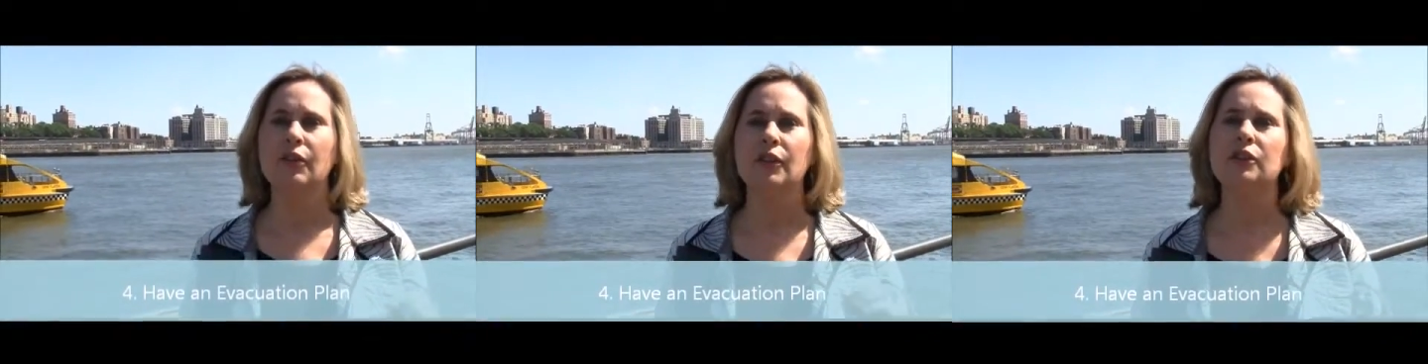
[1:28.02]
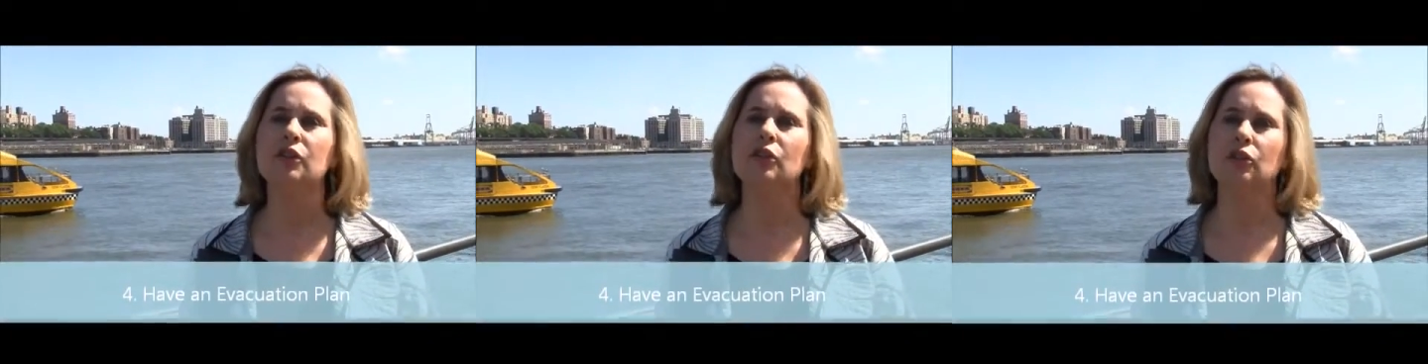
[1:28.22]

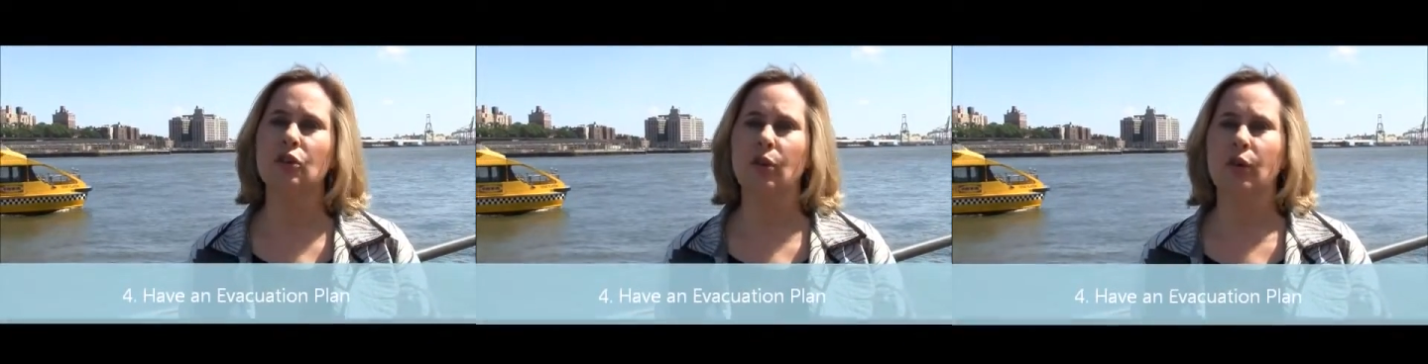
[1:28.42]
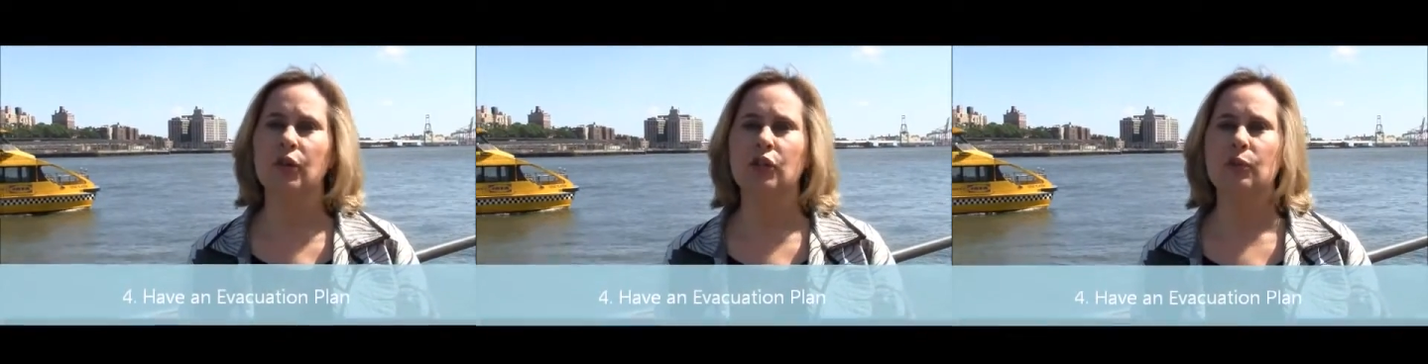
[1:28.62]
This is
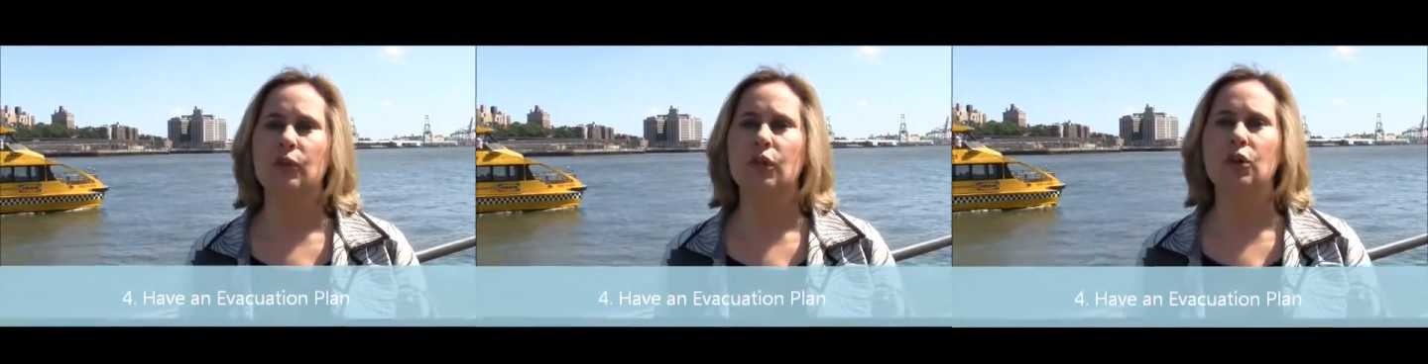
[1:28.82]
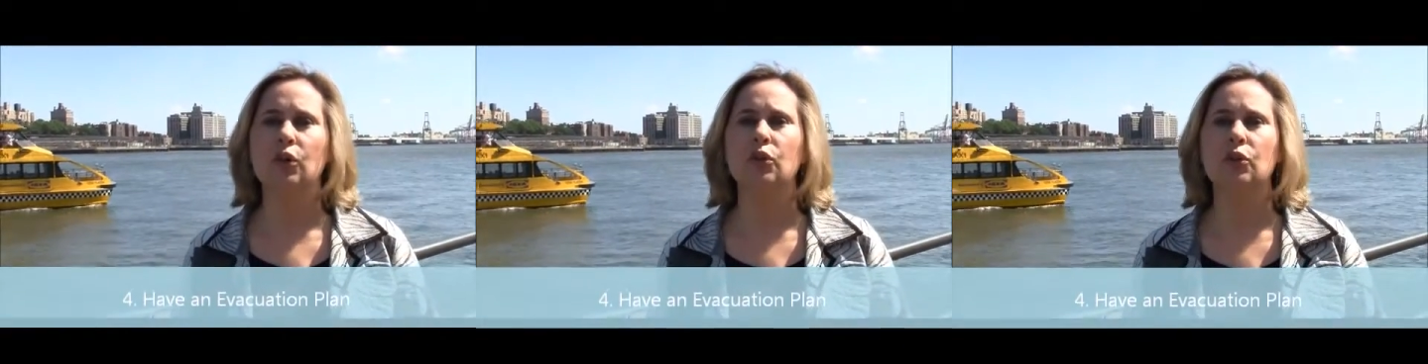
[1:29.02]
going to
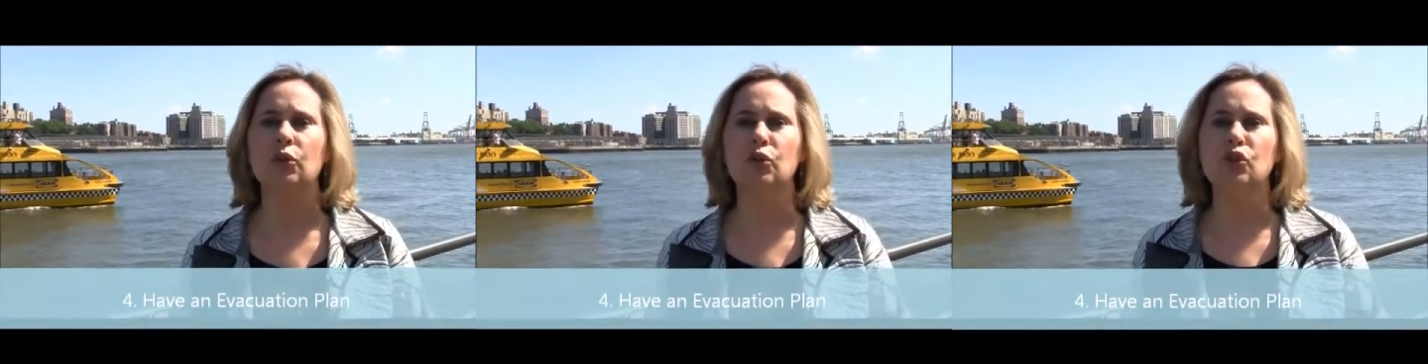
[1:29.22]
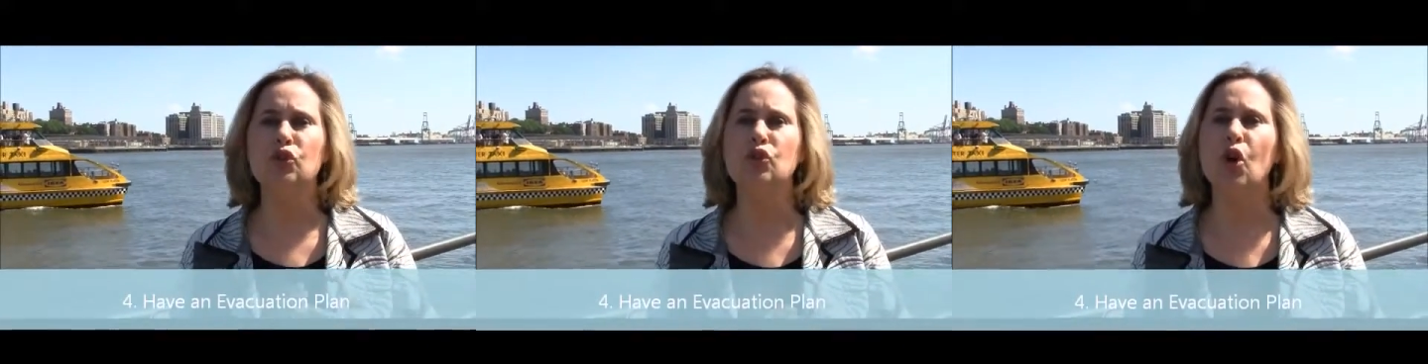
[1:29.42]

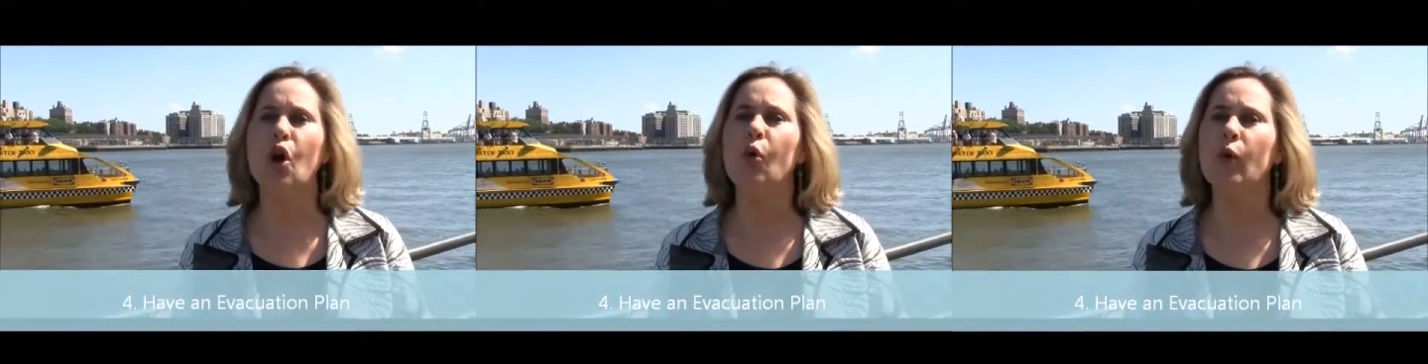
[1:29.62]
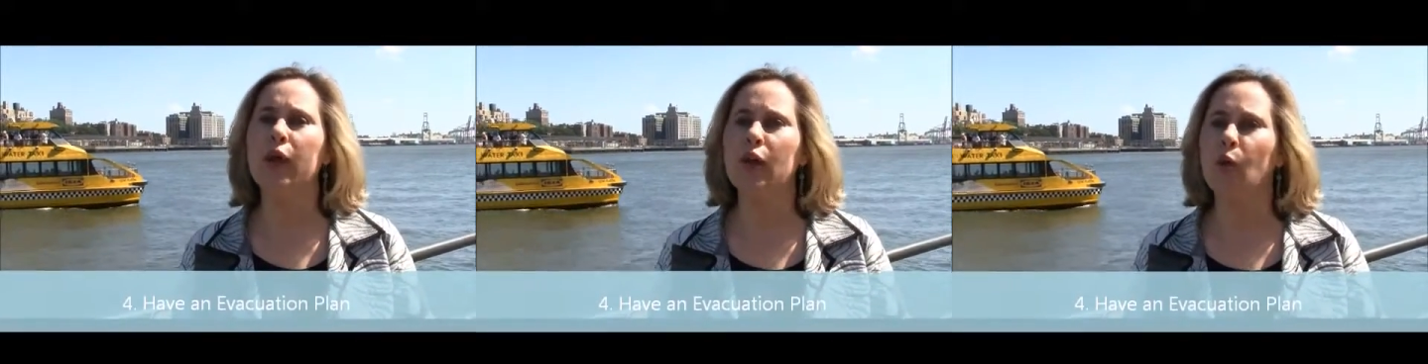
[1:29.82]
include
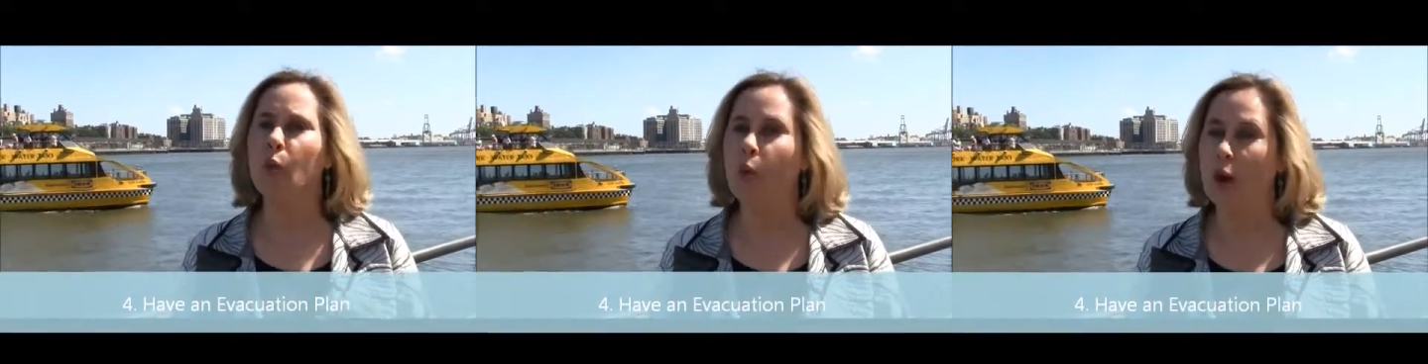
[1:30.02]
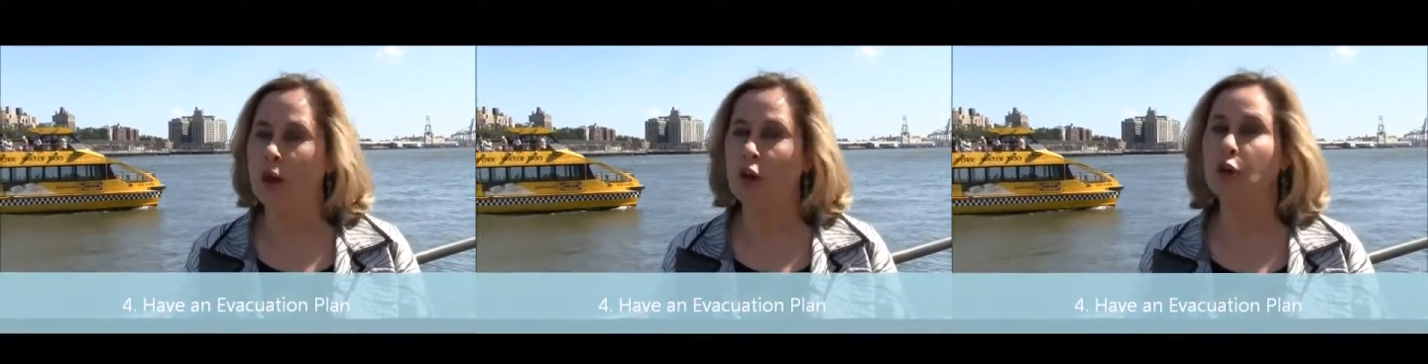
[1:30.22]

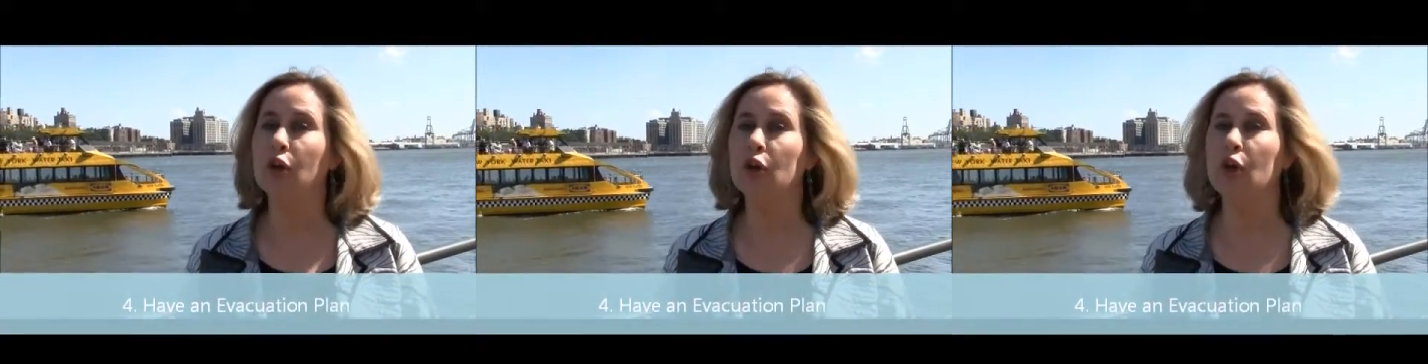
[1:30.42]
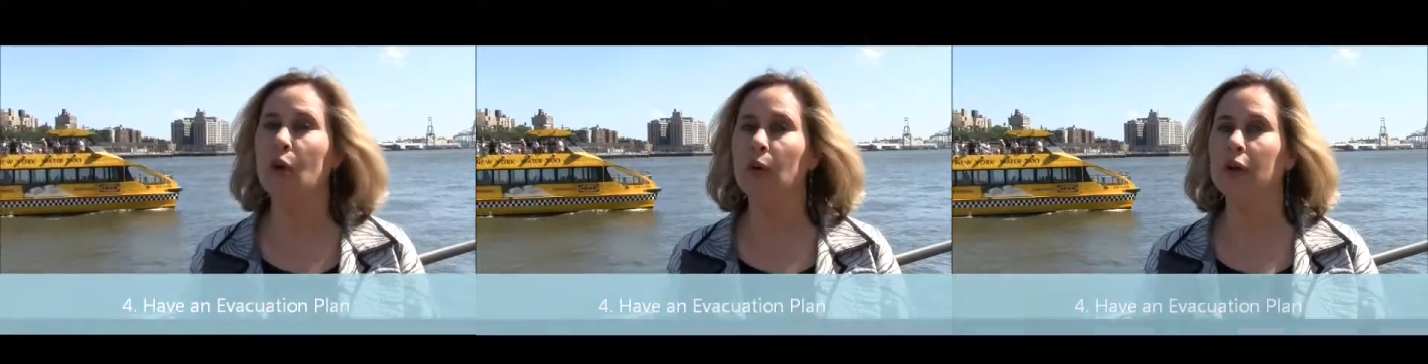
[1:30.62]
knowing where
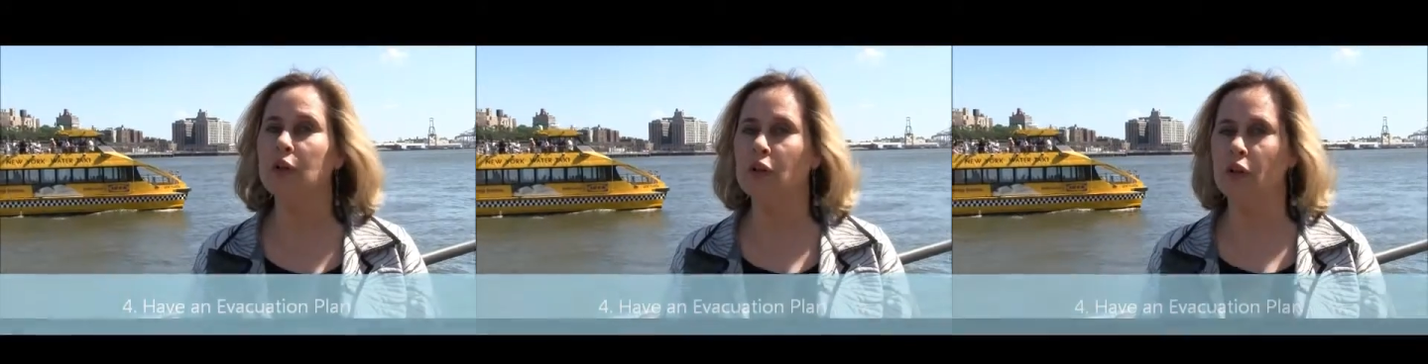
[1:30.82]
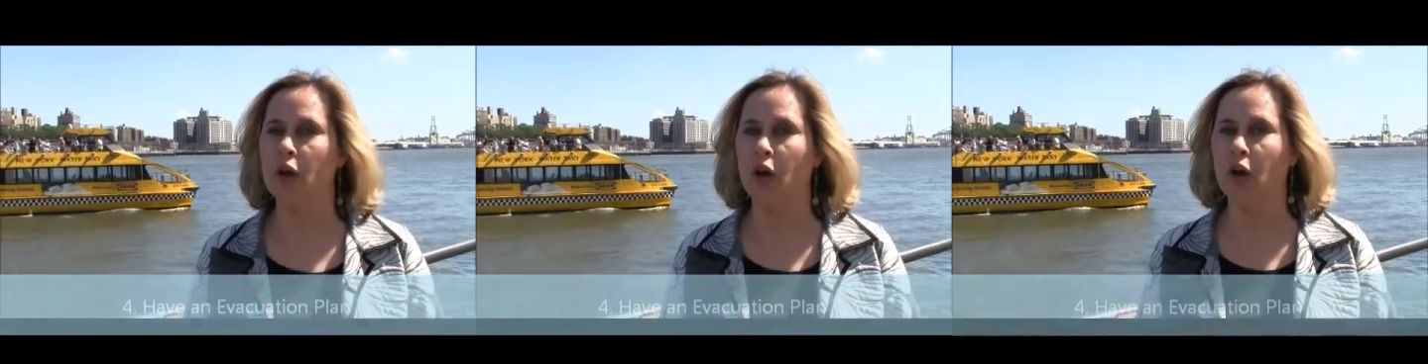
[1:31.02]
you're going
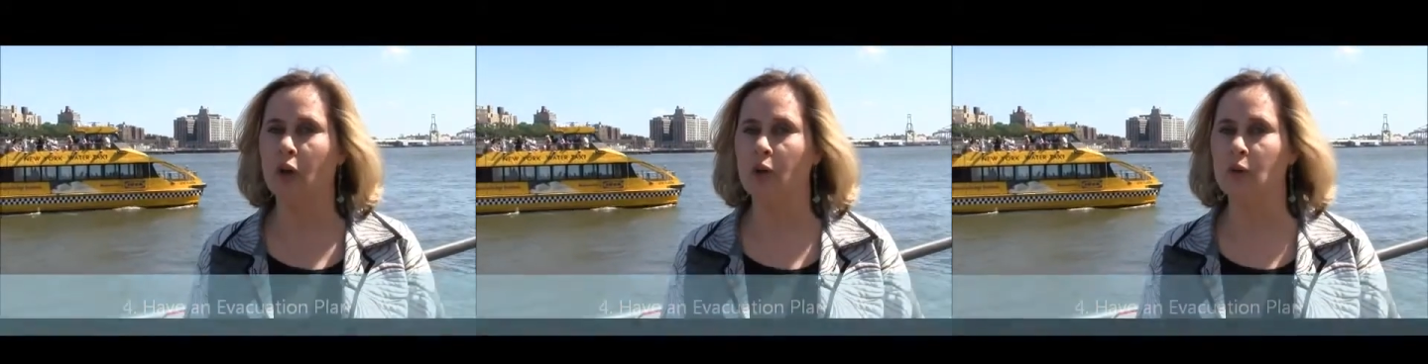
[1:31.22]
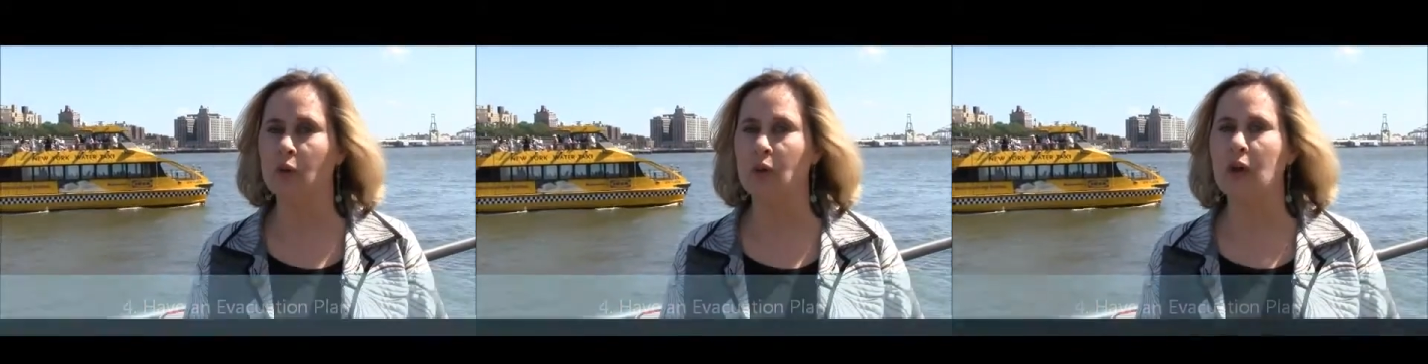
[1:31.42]
to
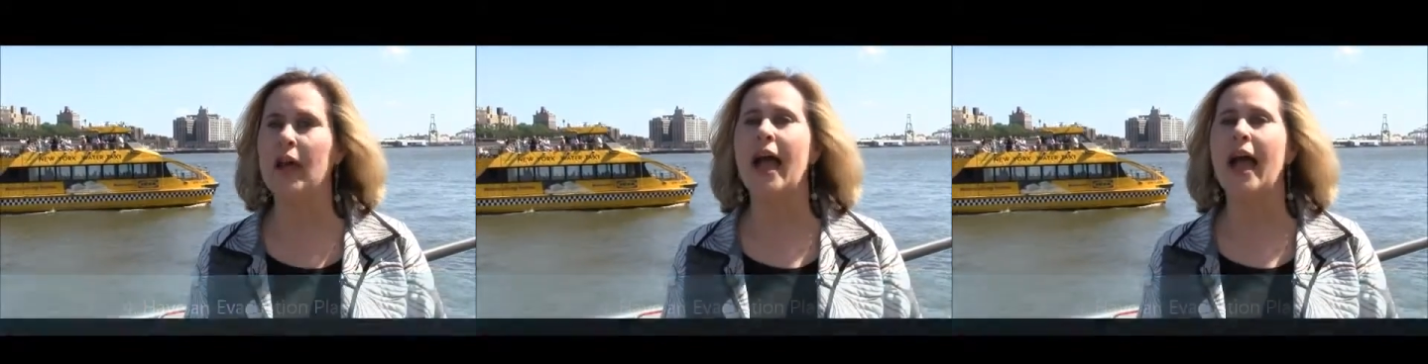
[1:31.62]
go